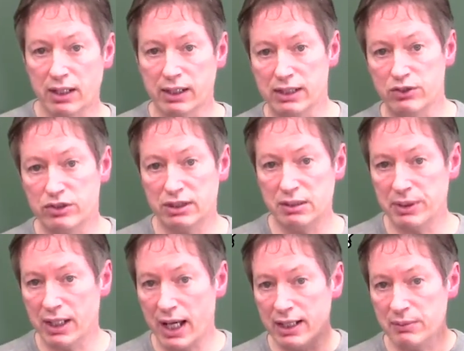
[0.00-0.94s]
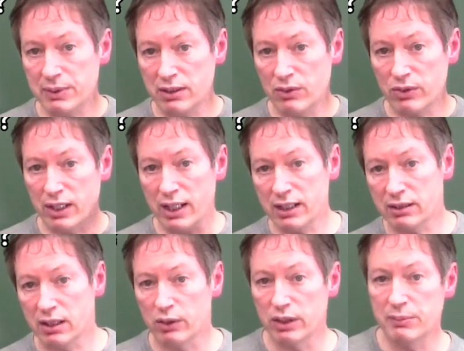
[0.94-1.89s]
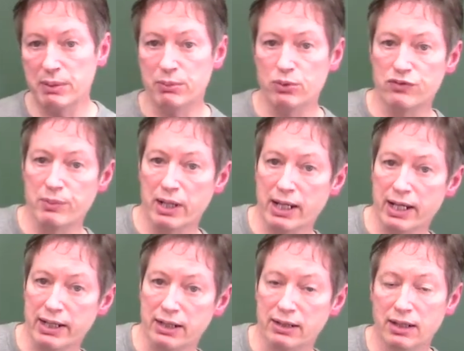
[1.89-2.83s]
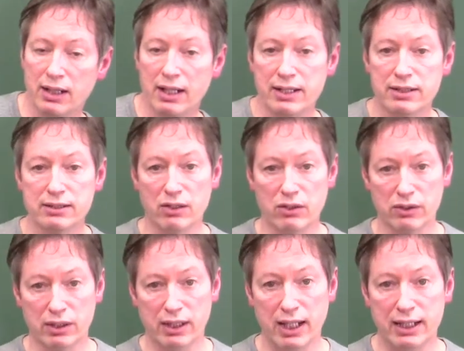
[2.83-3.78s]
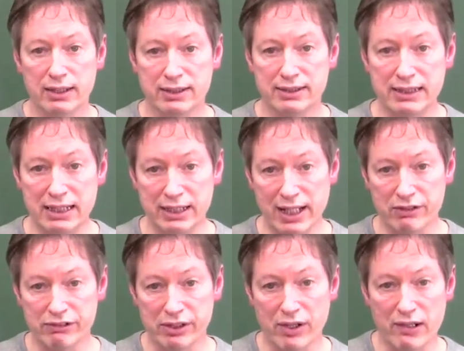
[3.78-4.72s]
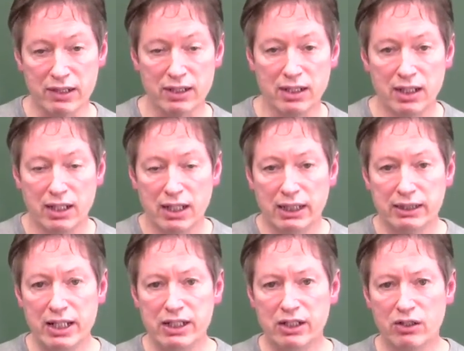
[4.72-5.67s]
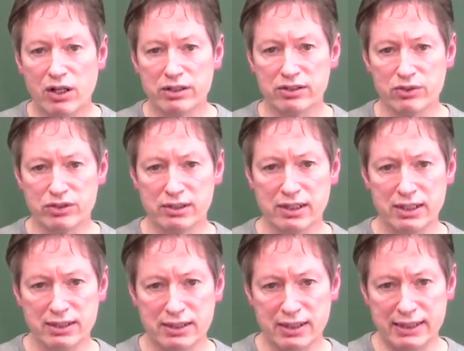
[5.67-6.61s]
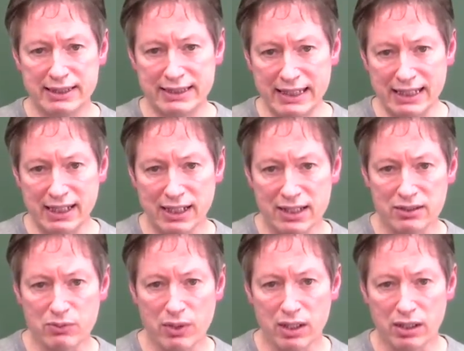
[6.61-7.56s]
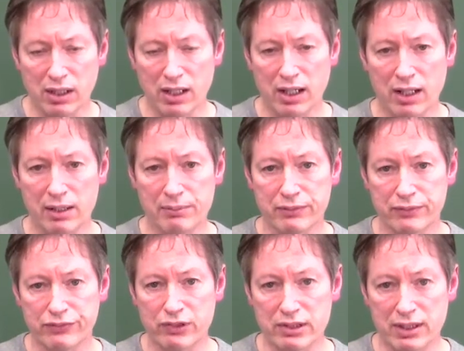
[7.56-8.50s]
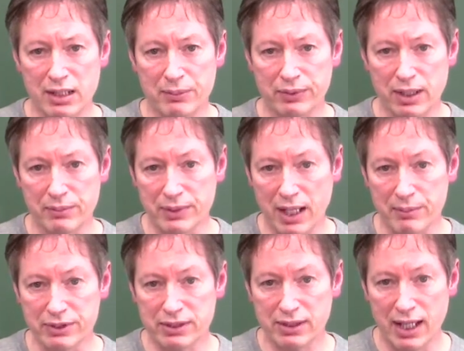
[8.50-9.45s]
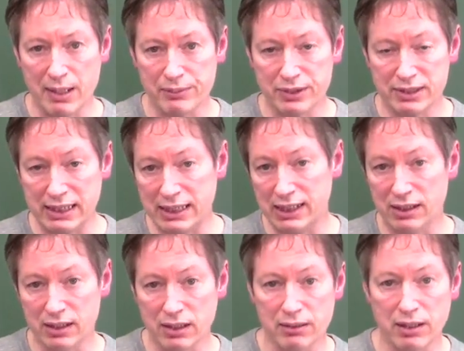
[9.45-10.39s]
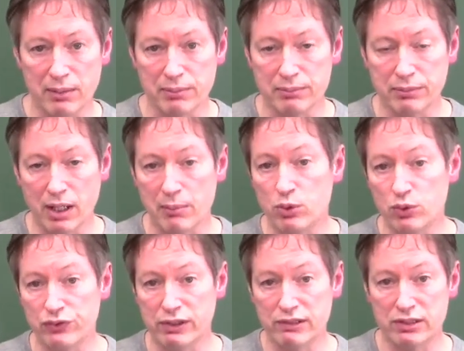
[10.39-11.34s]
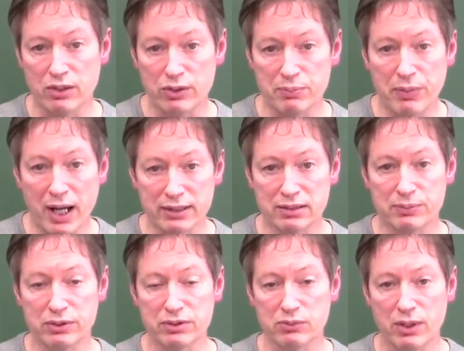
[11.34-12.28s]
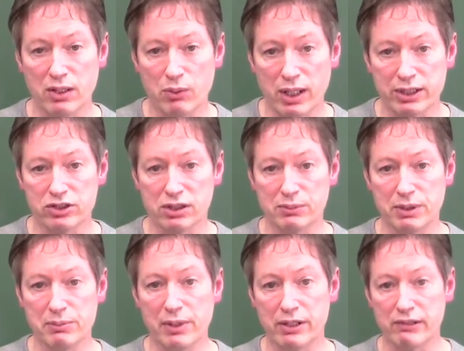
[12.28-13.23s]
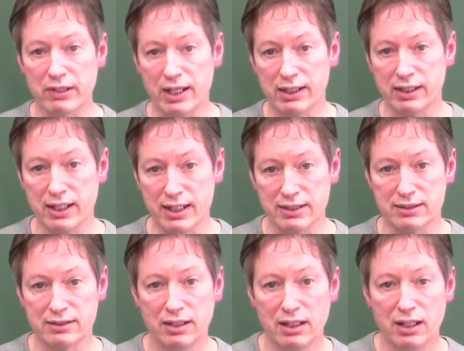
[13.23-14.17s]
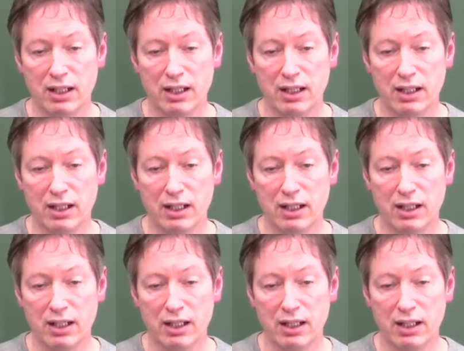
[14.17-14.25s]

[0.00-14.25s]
behind me? Okay, let me move my head. So, and see in that regard. Now you can also see seeing as well. For example, I'm seeing a movie or so is possible as well. Watching would be better in that case,